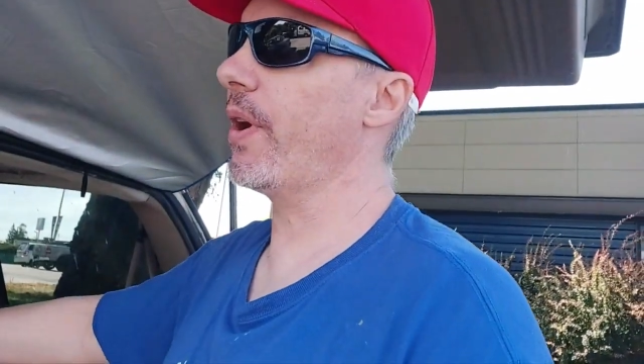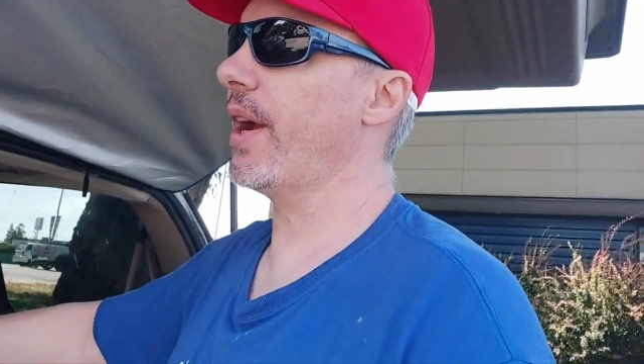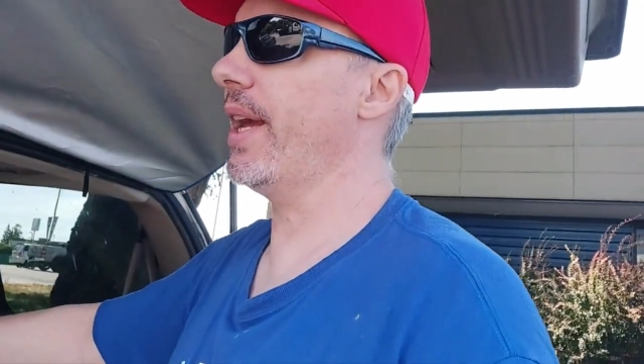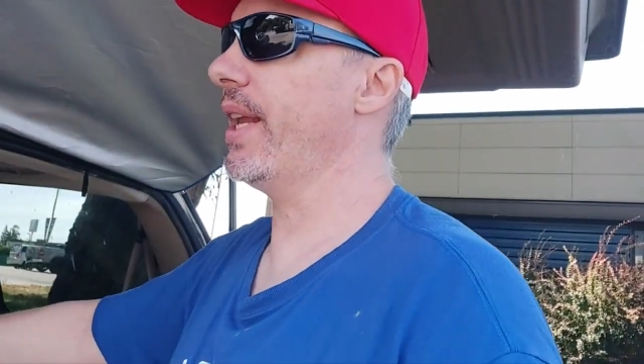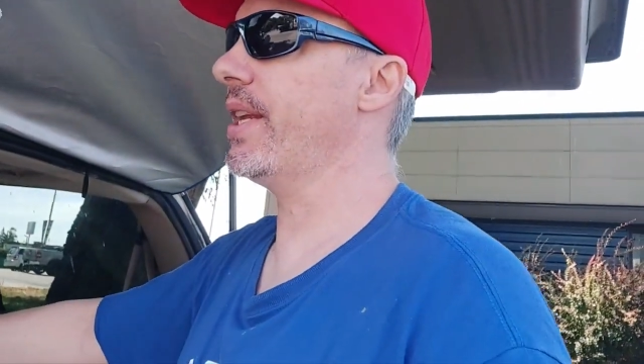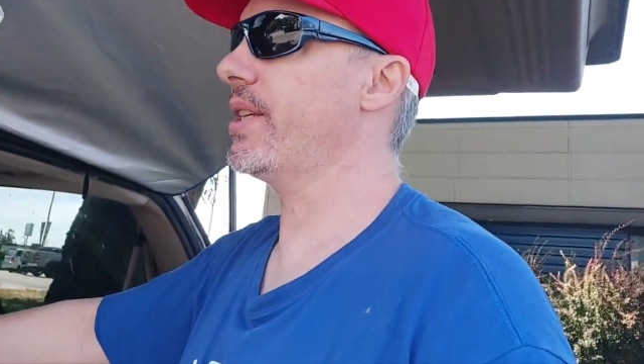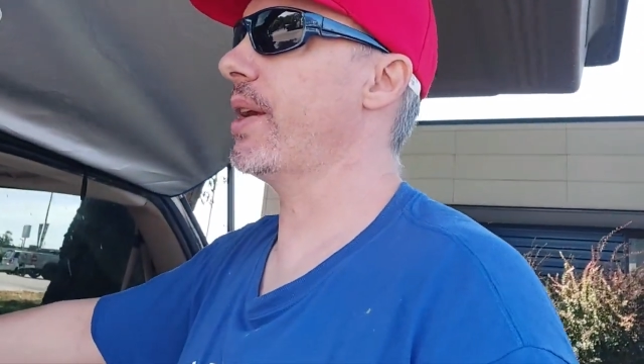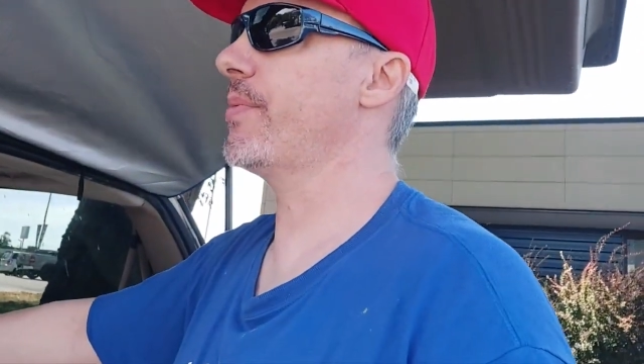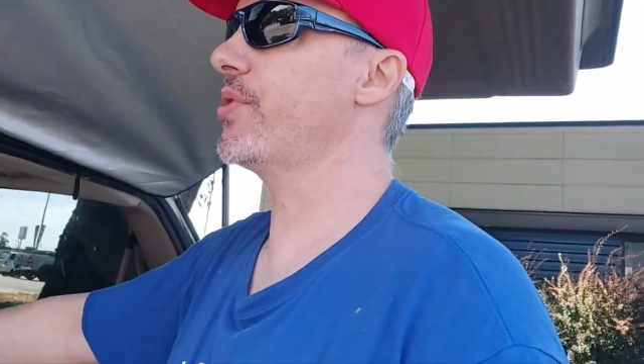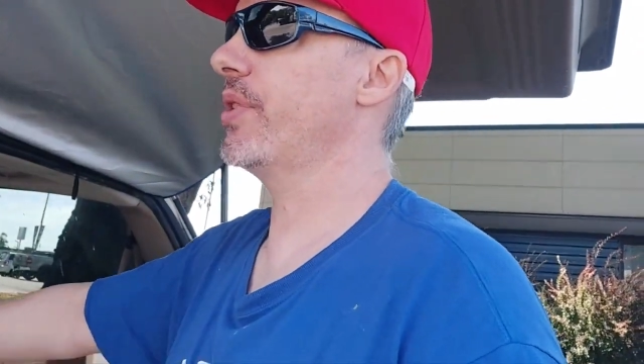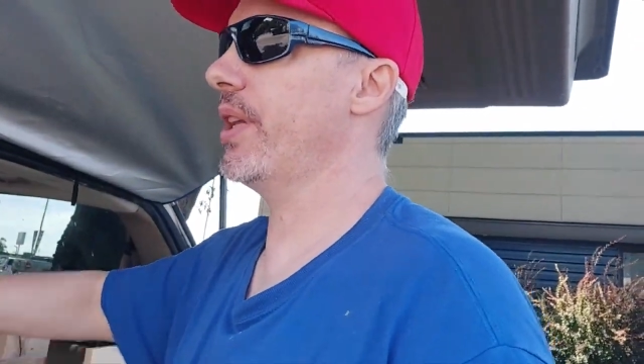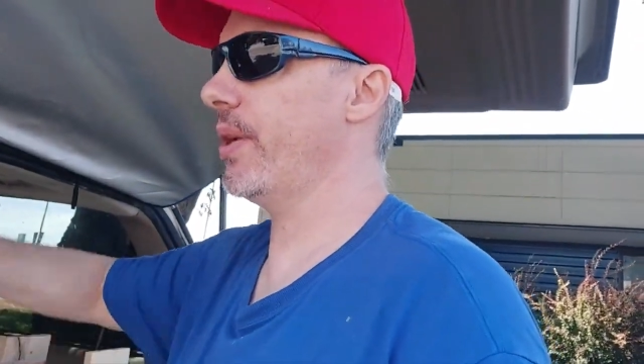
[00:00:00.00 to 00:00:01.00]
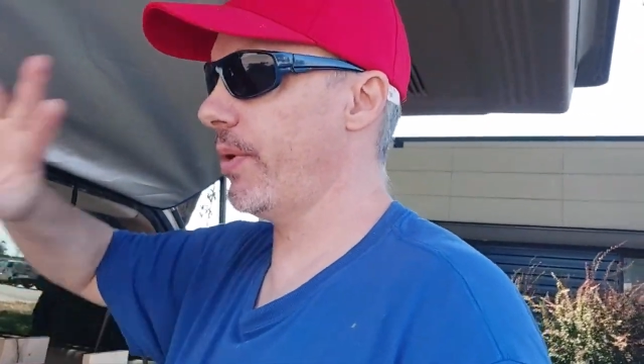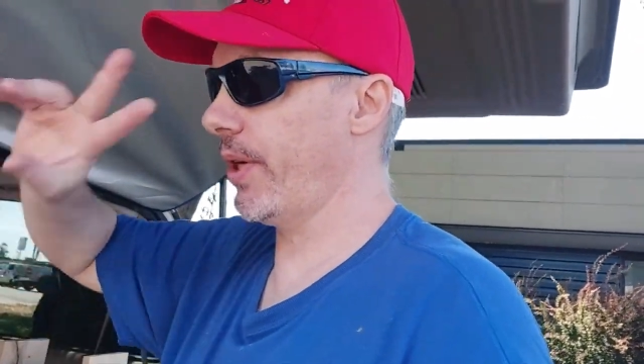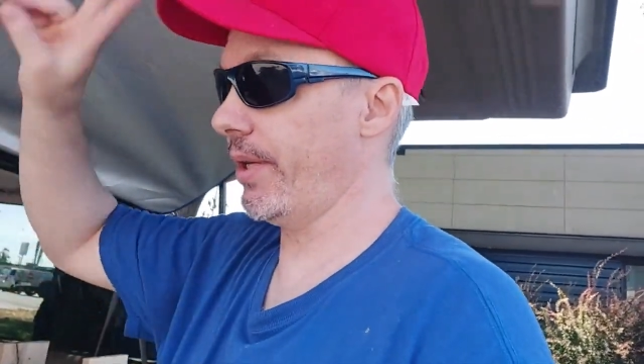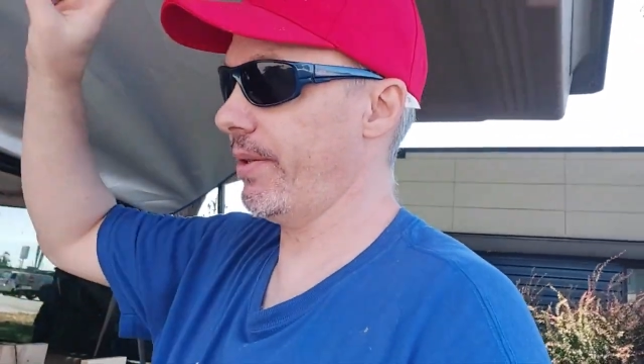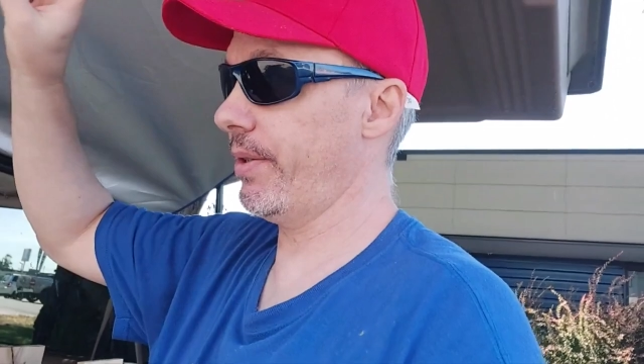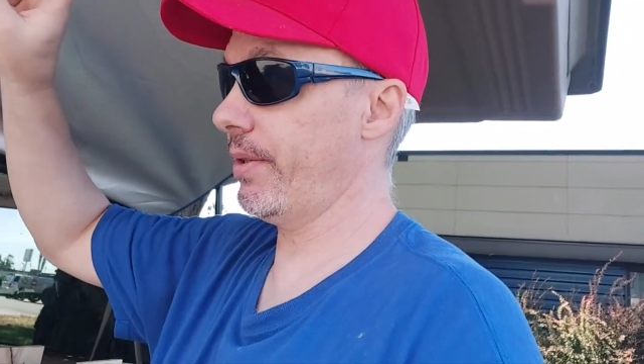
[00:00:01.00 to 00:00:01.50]
anytime soon anyway.
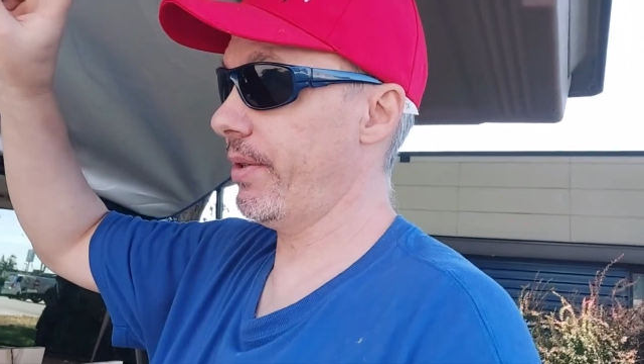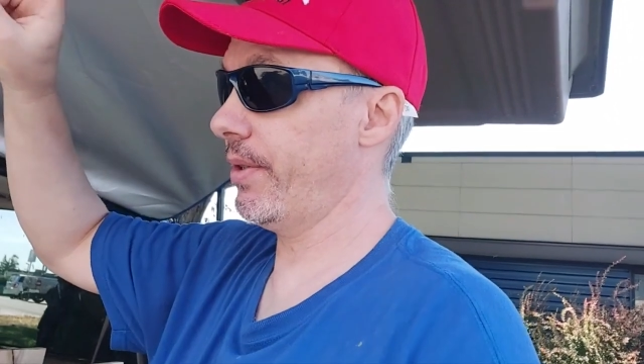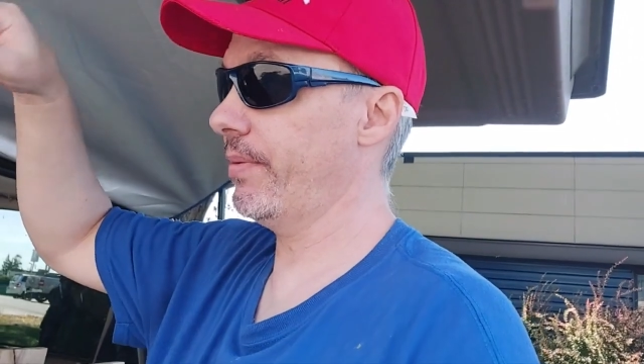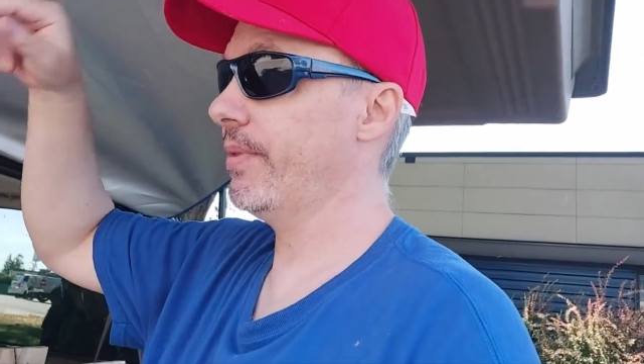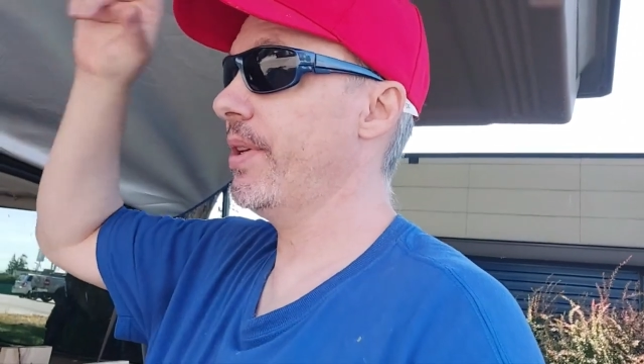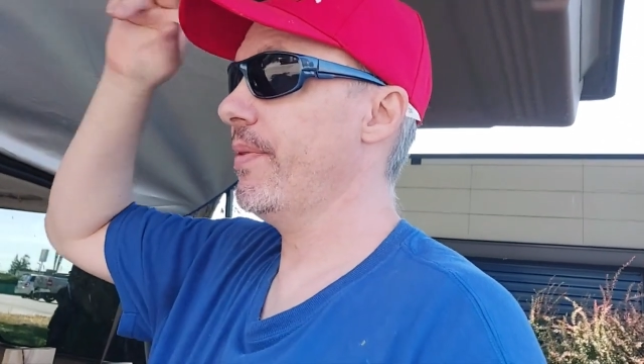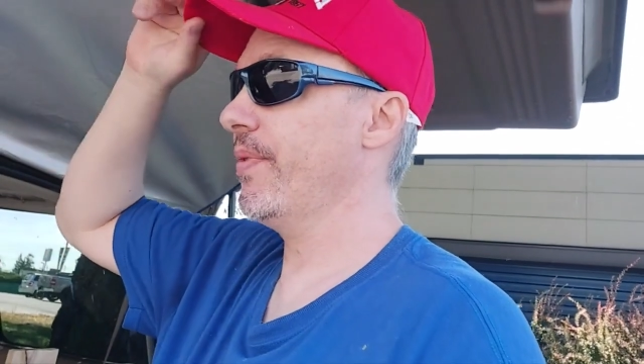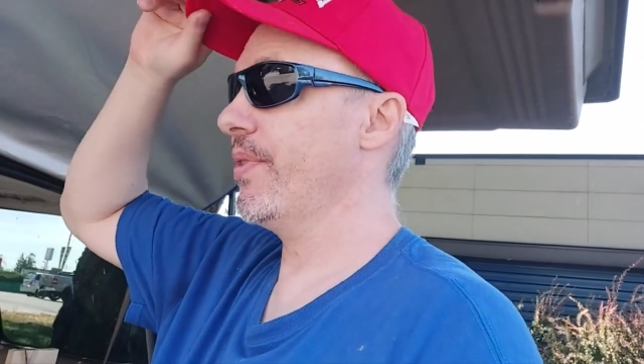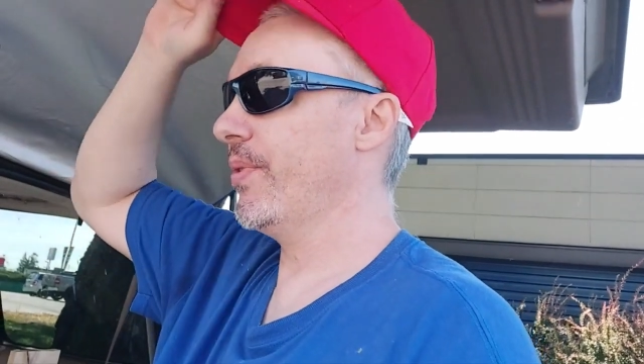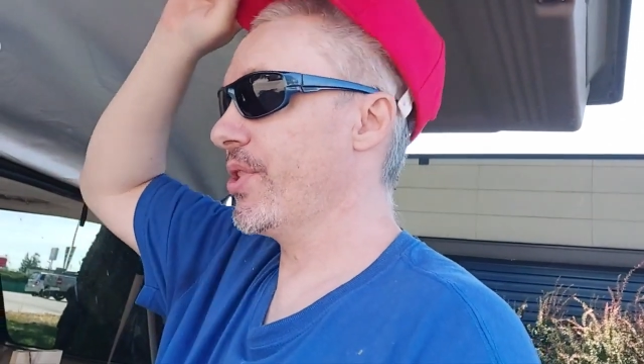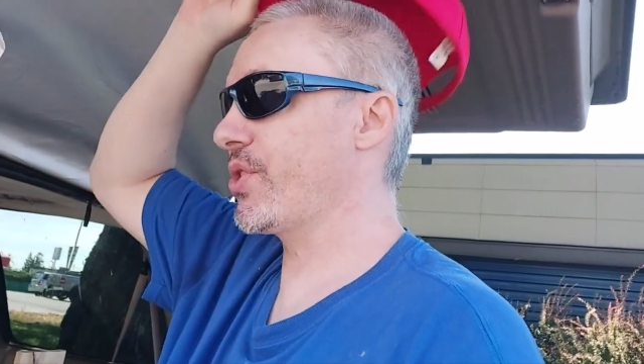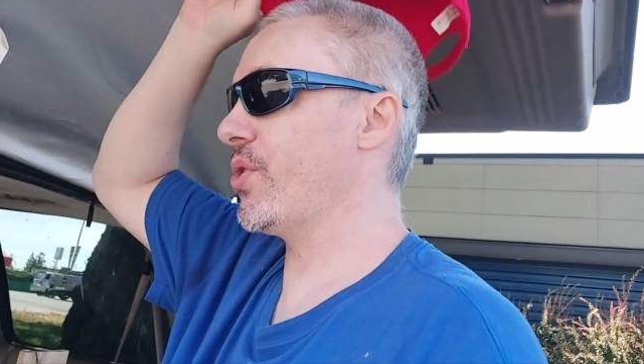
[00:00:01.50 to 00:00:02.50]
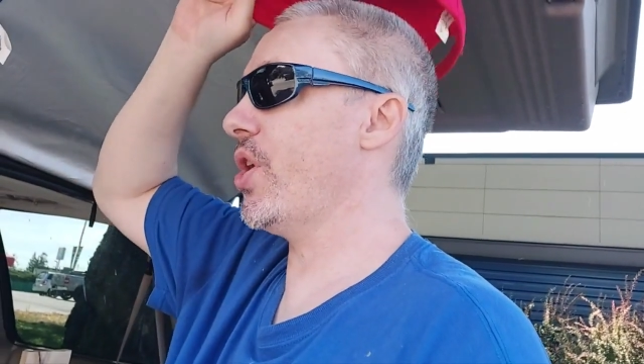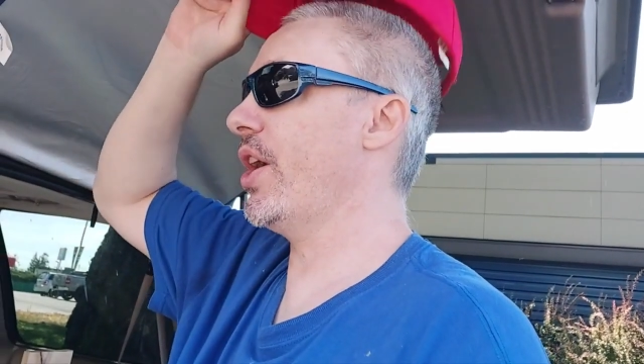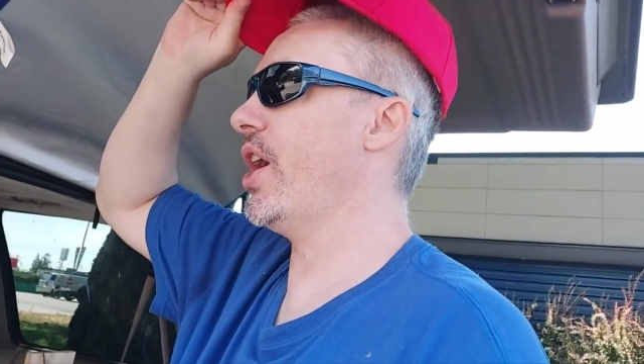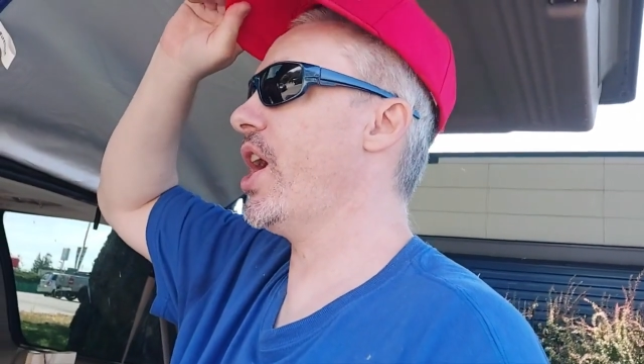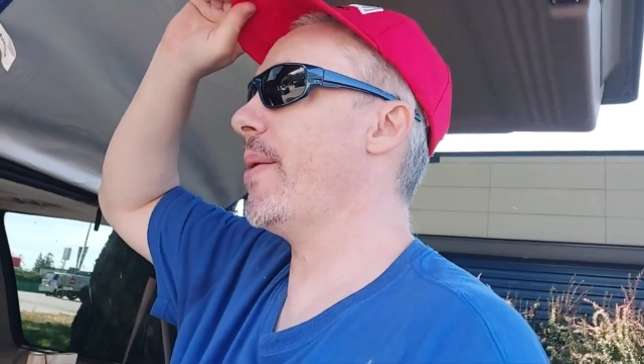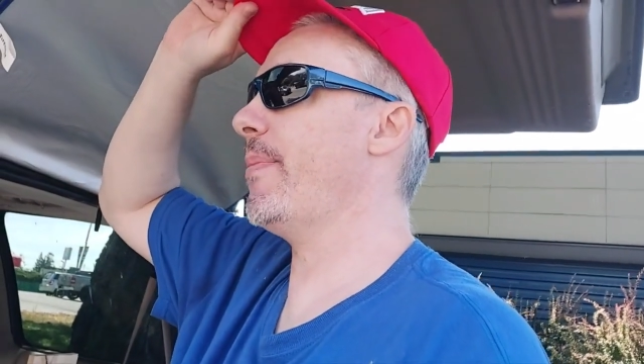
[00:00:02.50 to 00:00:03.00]
What's going on,